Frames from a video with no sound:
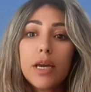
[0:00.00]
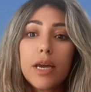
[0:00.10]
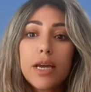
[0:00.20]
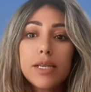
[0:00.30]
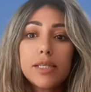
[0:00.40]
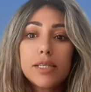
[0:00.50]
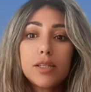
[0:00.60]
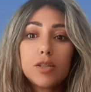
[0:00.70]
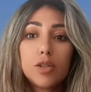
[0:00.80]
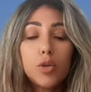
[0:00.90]
is
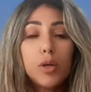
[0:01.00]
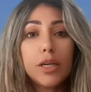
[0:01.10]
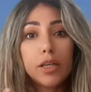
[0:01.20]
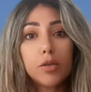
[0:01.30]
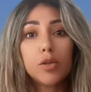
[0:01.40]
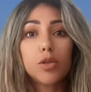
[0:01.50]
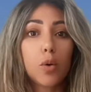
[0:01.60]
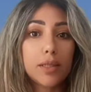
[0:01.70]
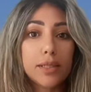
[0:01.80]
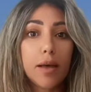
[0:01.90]
to include the
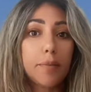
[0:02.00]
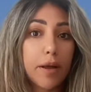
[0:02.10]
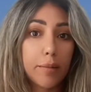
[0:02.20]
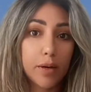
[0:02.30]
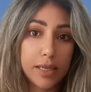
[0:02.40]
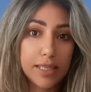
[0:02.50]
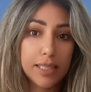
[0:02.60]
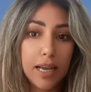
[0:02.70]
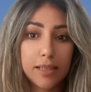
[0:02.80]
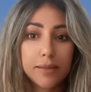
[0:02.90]
WhatsApp number
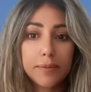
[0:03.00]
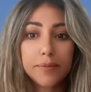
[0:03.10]
instead.